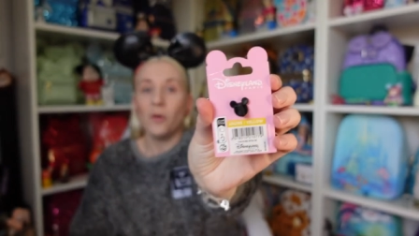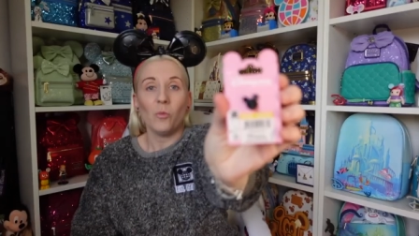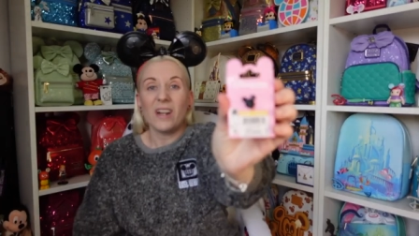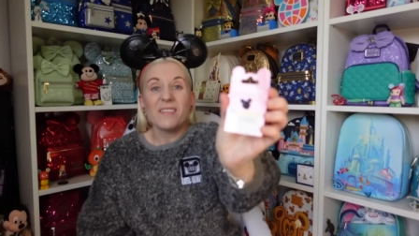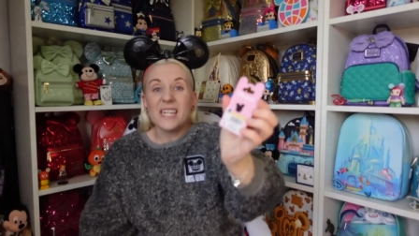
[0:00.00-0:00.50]

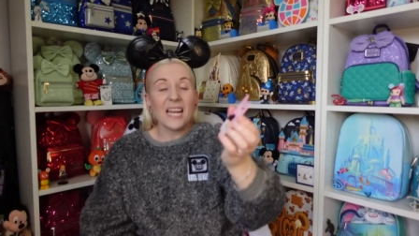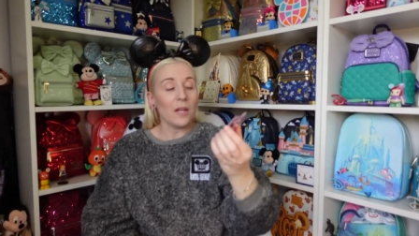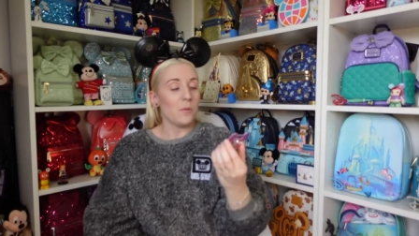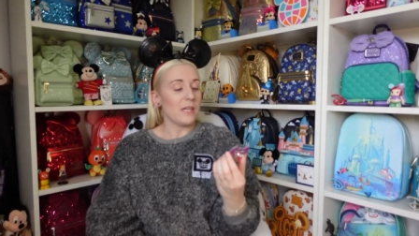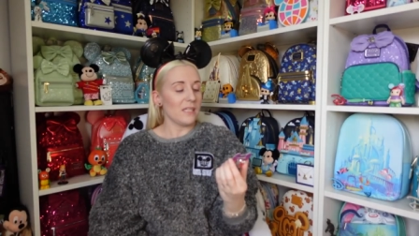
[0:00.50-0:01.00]
Whatever
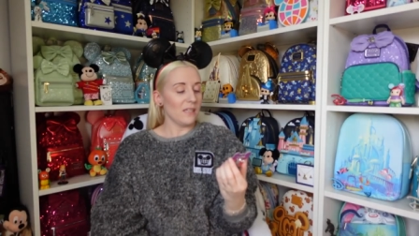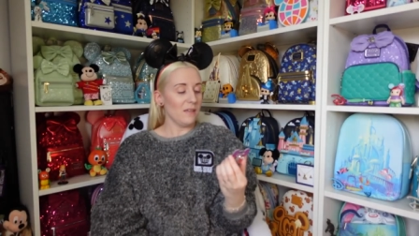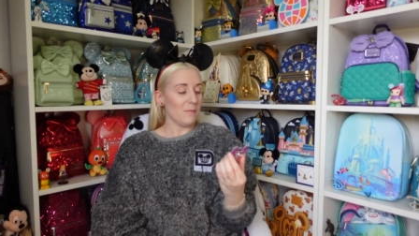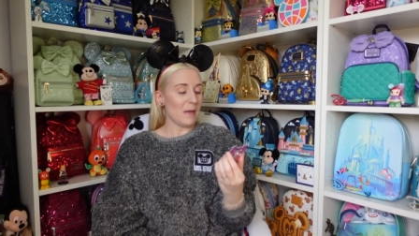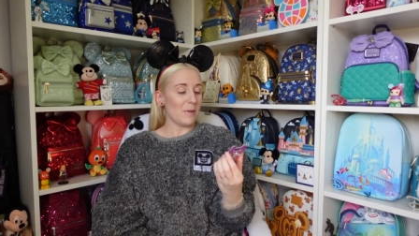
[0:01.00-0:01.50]
yellow is,
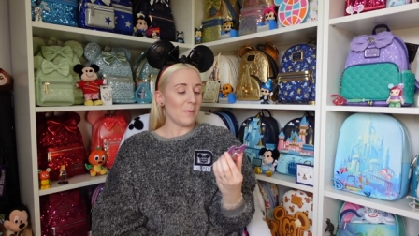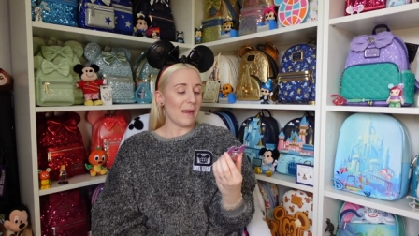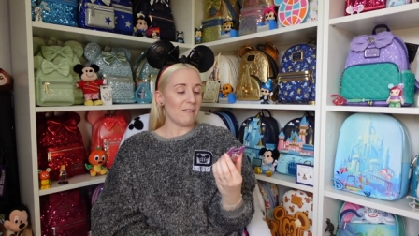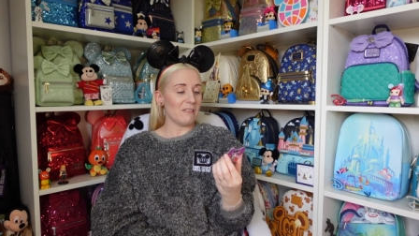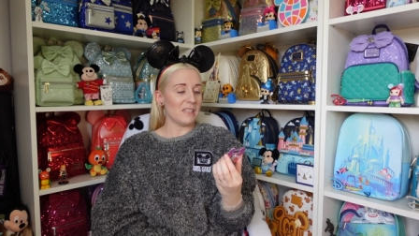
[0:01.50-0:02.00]
maybe
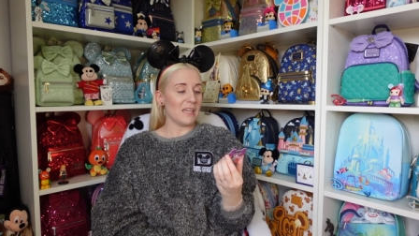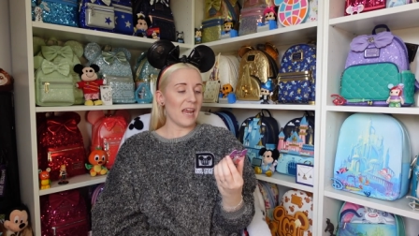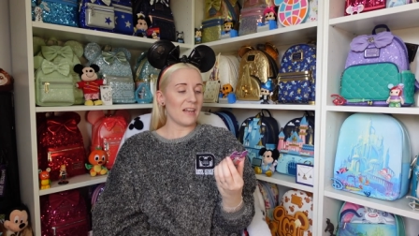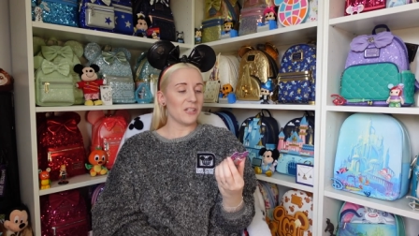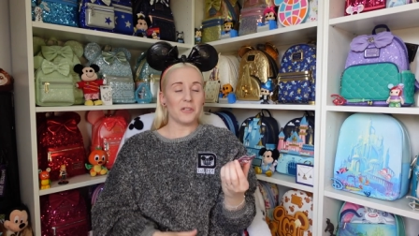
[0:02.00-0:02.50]
about
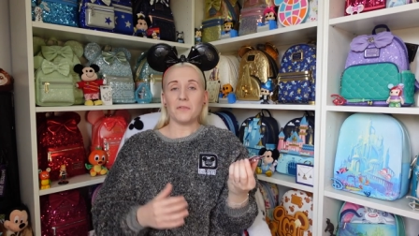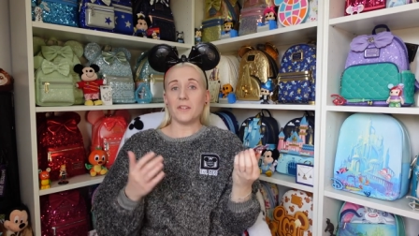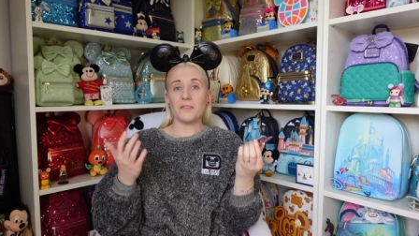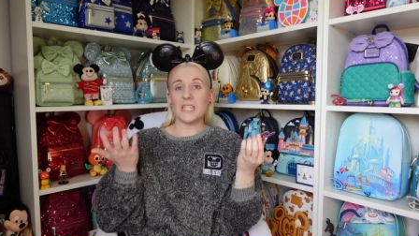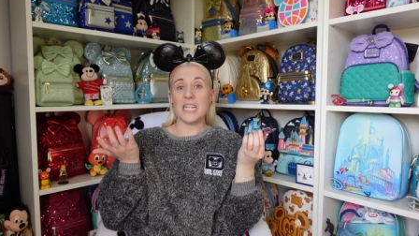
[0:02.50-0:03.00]
10 to
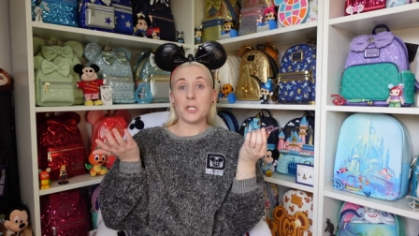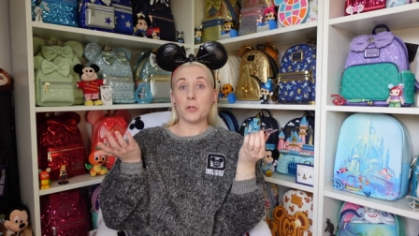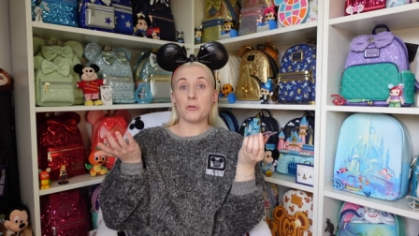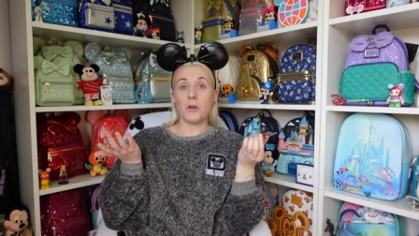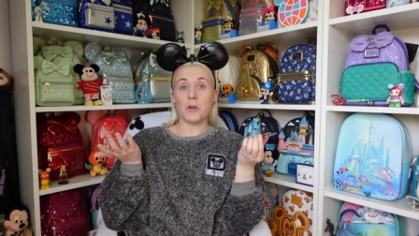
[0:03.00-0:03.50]
15
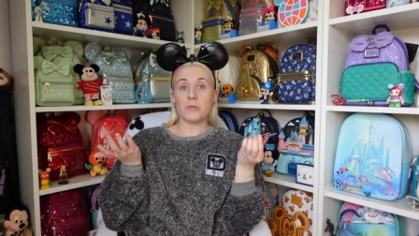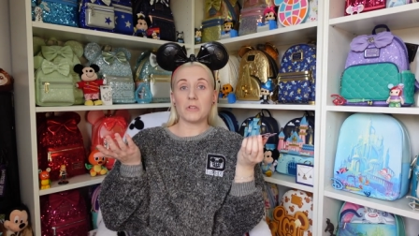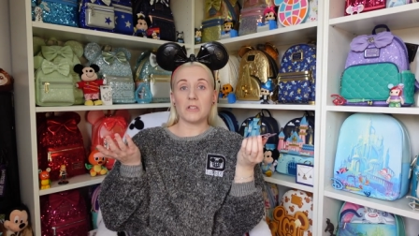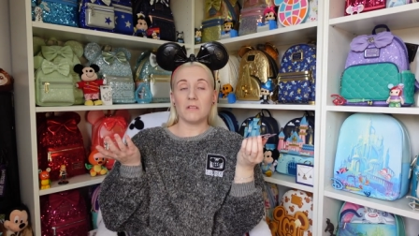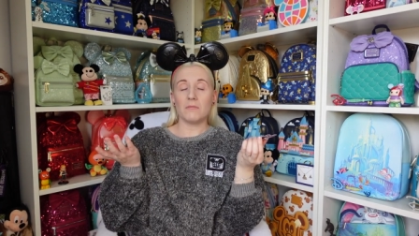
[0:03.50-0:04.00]

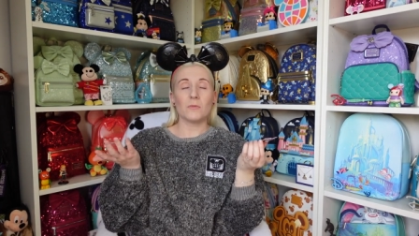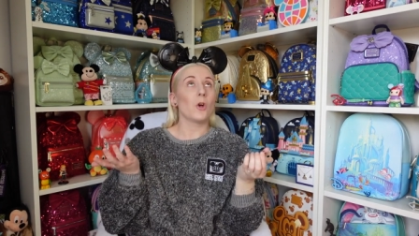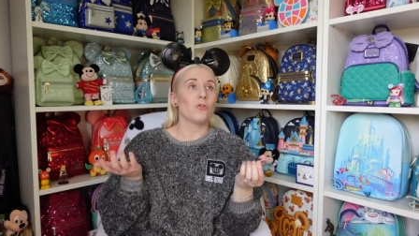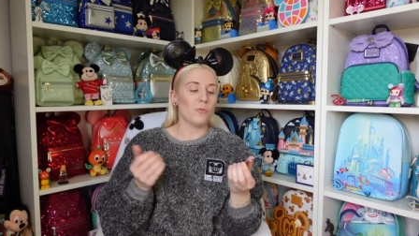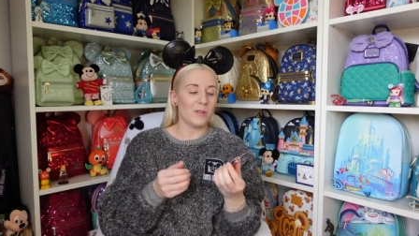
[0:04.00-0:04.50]
euros.
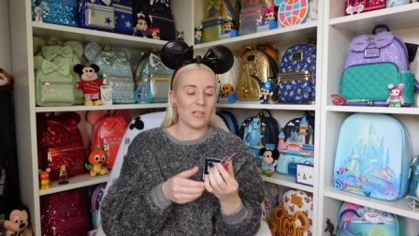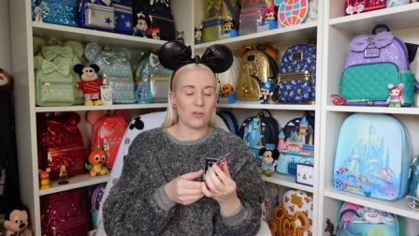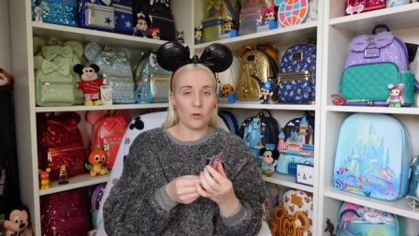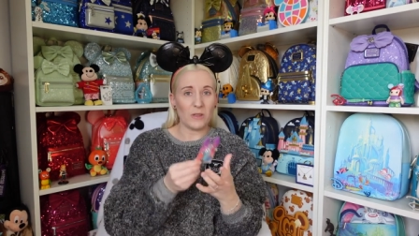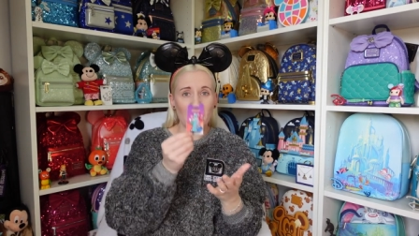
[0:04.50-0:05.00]
Not 100%
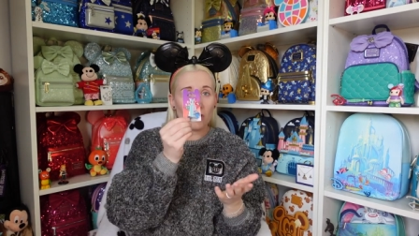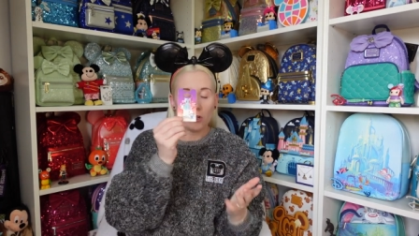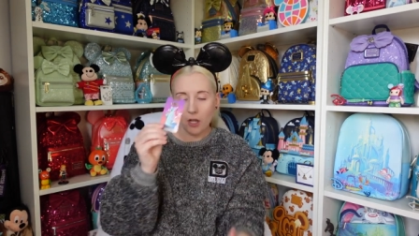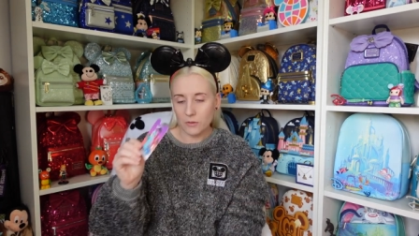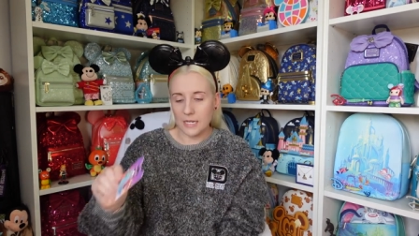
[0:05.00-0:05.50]
sure when they
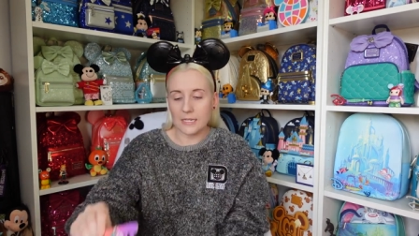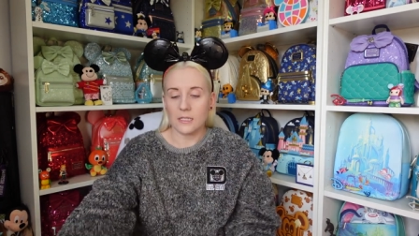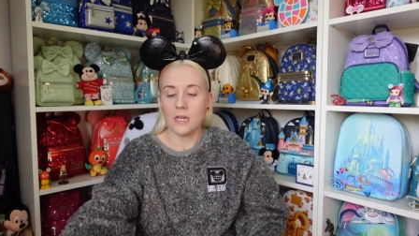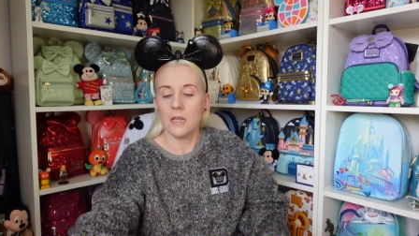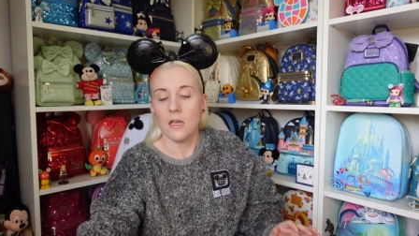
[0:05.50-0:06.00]
colour code things.